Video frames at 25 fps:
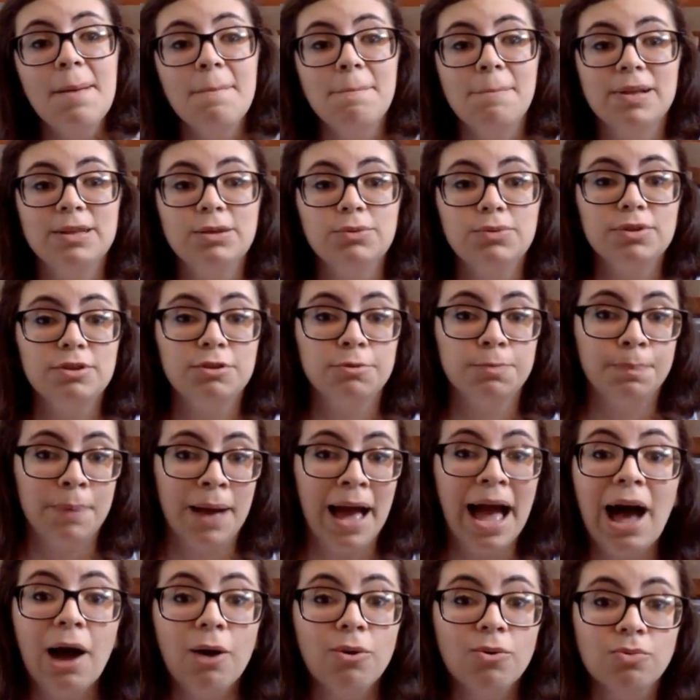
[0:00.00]
But it was
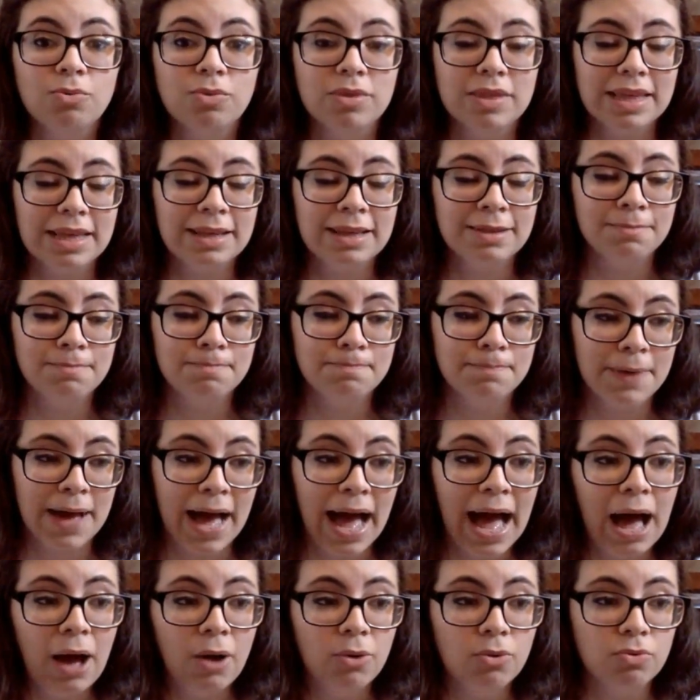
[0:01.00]
pounds, and
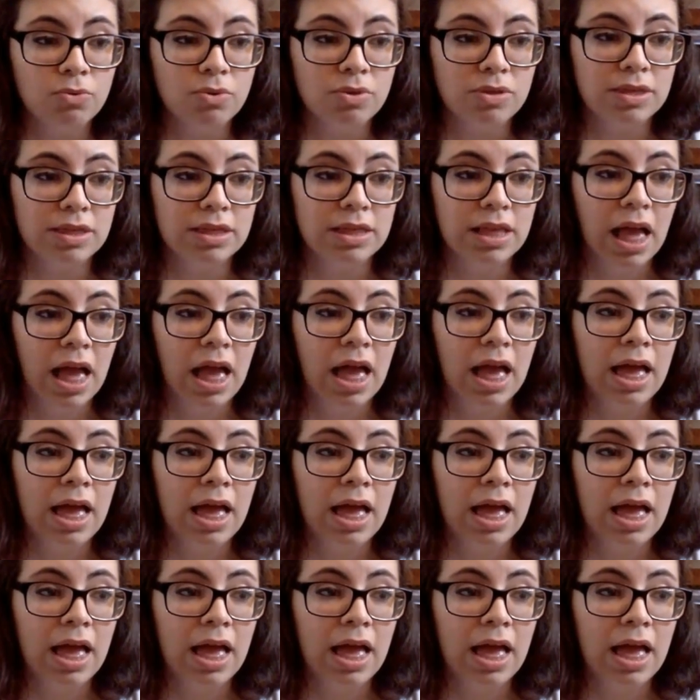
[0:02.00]
pounds